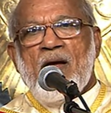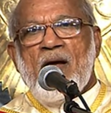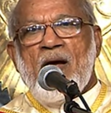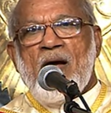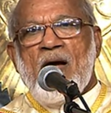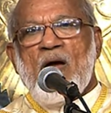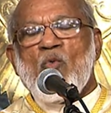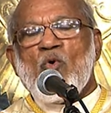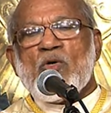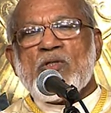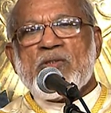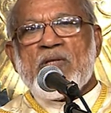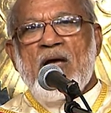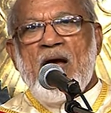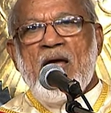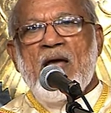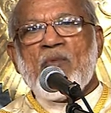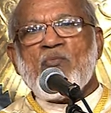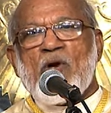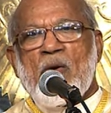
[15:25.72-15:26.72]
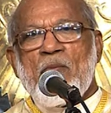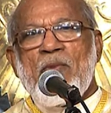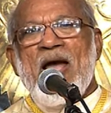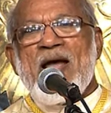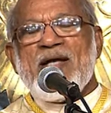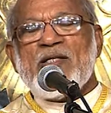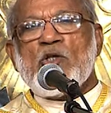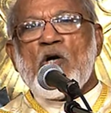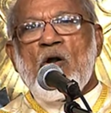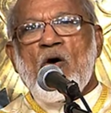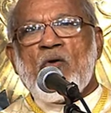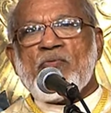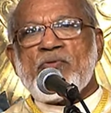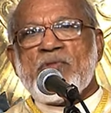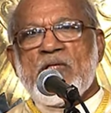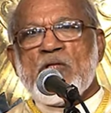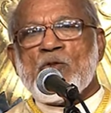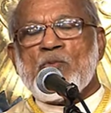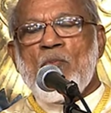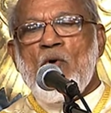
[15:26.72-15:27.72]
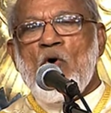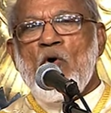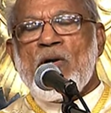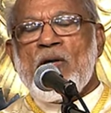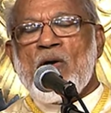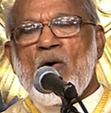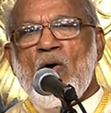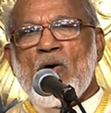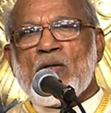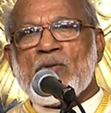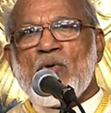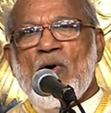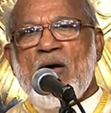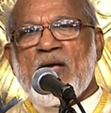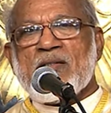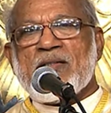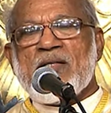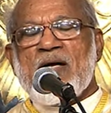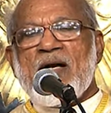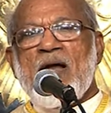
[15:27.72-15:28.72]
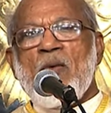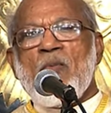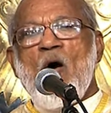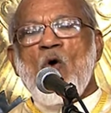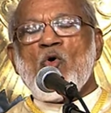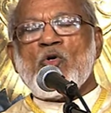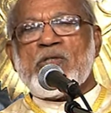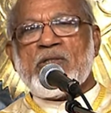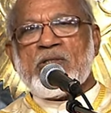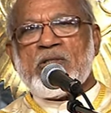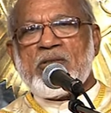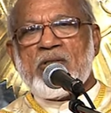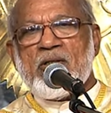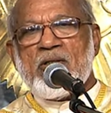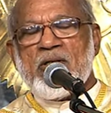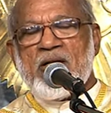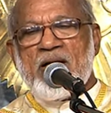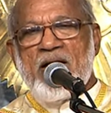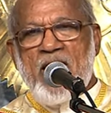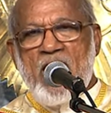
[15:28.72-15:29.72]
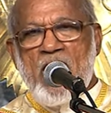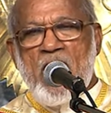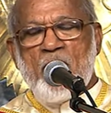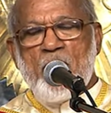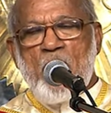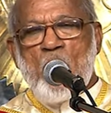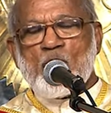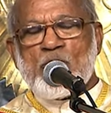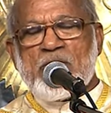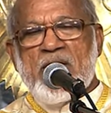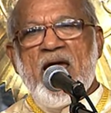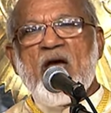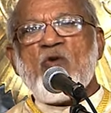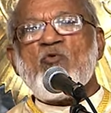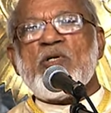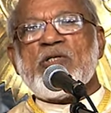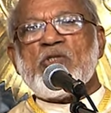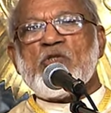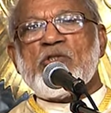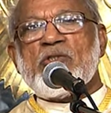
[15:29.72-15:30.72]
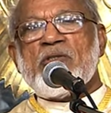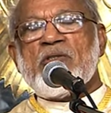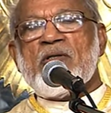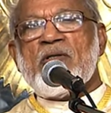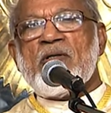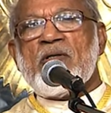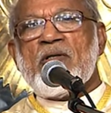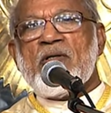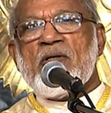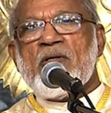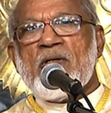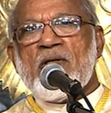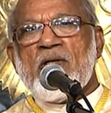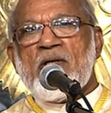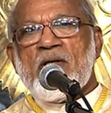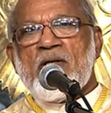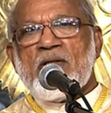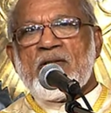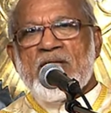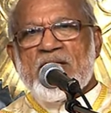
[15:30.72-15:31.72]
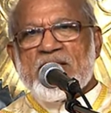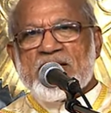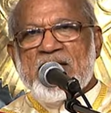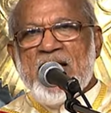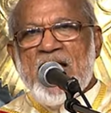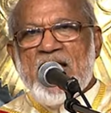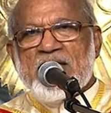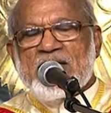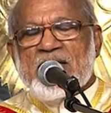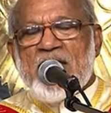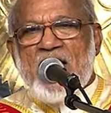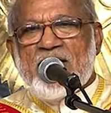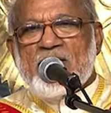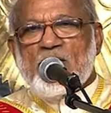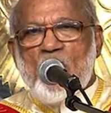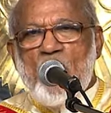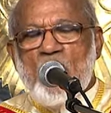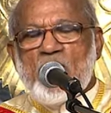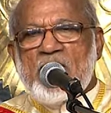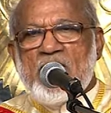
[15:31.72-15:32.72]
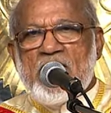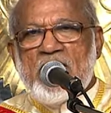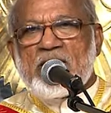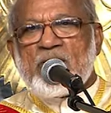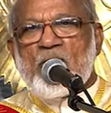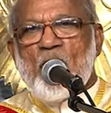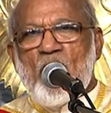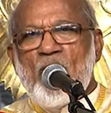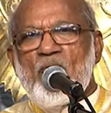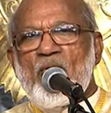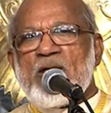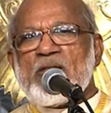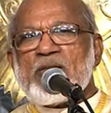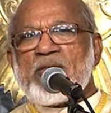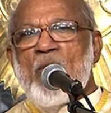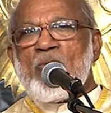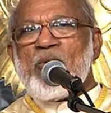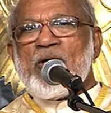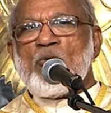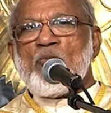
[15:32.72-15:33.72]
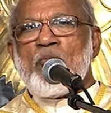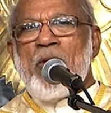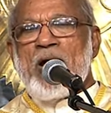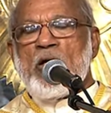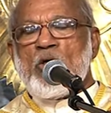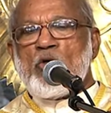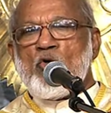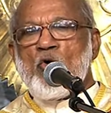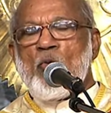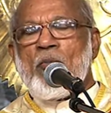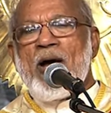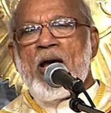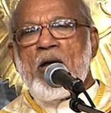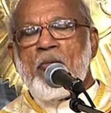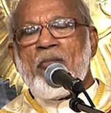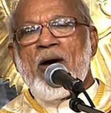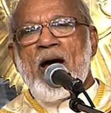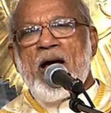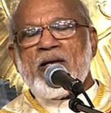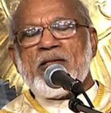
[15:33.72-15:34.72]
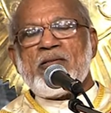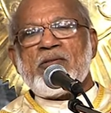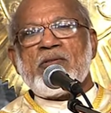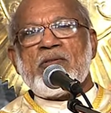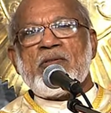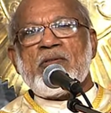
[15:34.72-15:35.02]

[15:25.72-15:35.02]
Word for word: I was, I am reminded of this morning also, I said about it, day, about David. These days that thought is always coming my, to my mind.